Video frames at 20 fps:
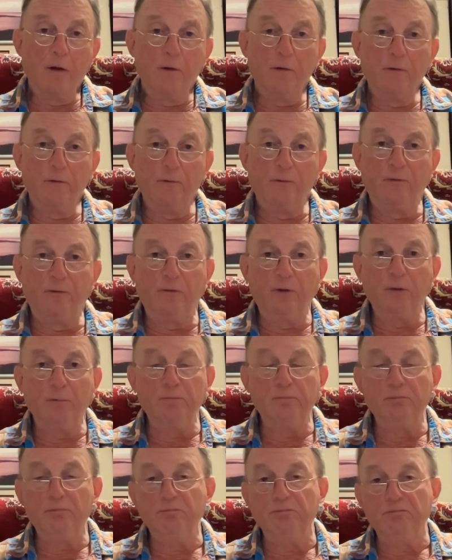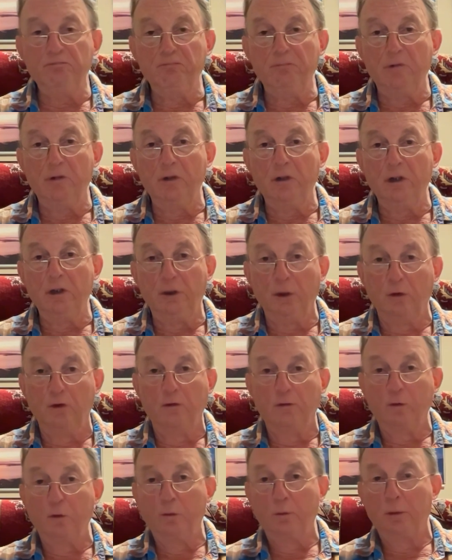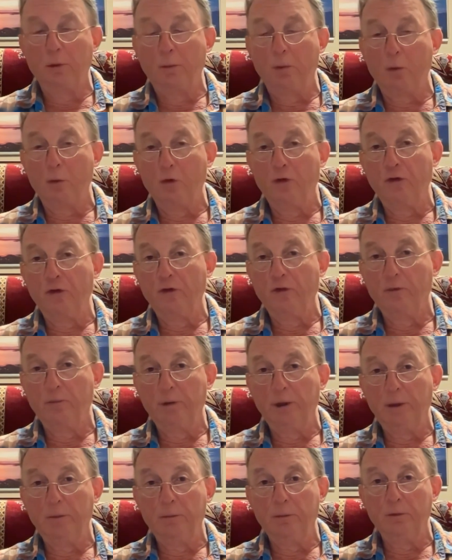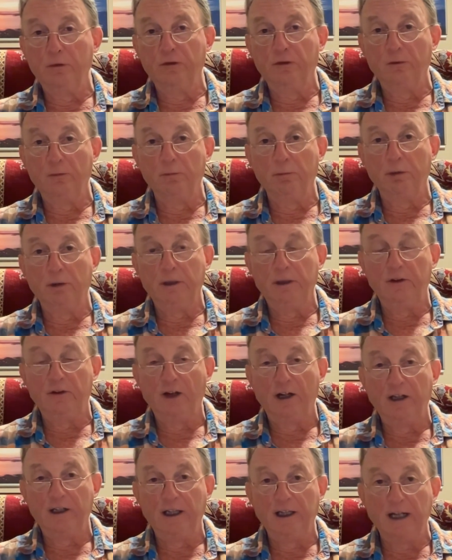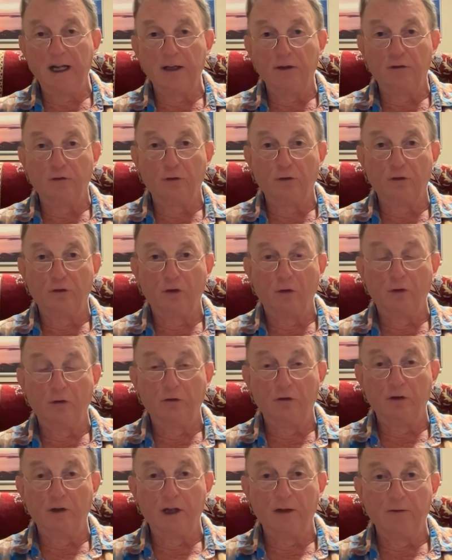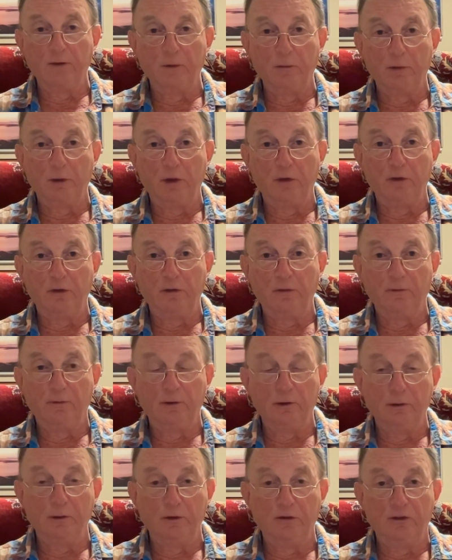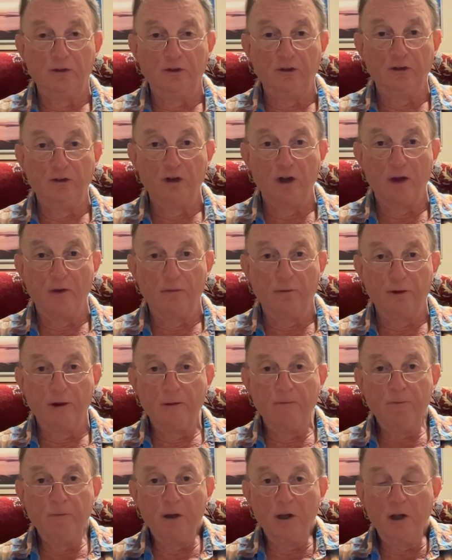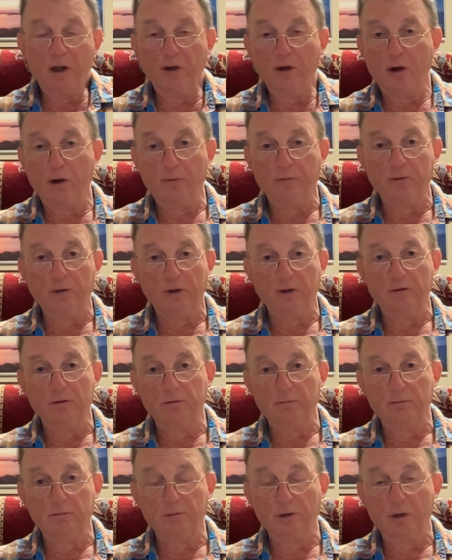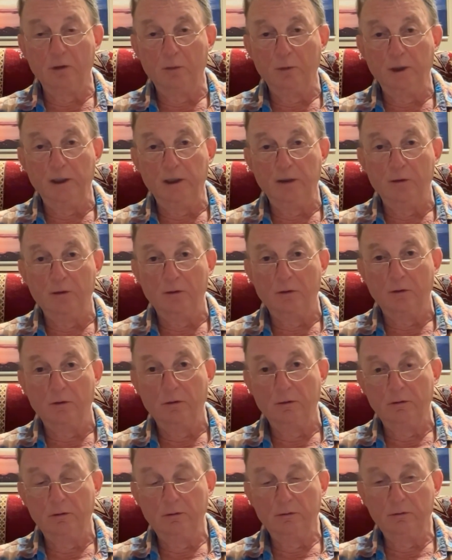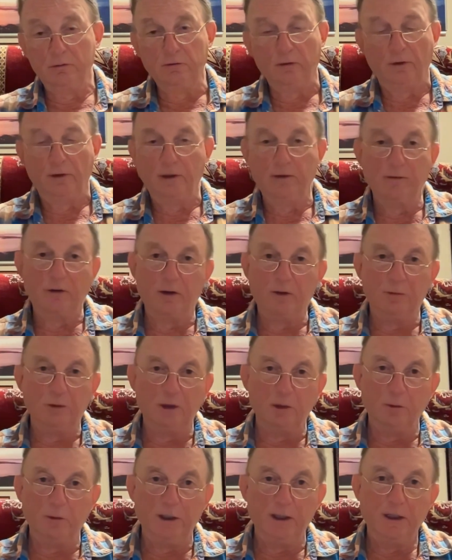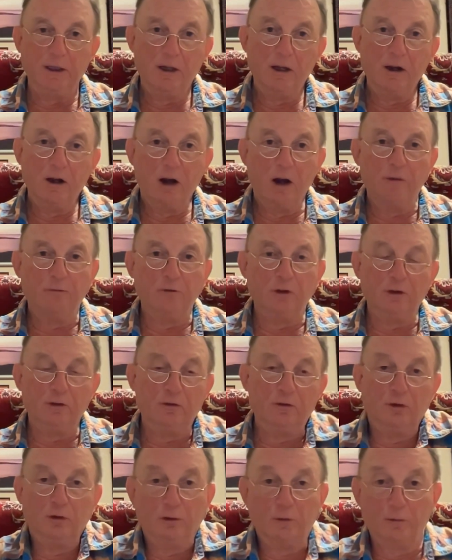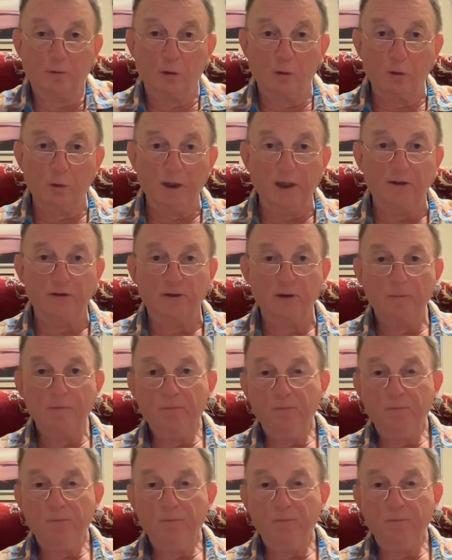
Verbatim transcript: For a useful proportion of people simply taking extra salt and having plenty of fluids is enough. And after a week or, sorry, I mean a week, after two to four weeks,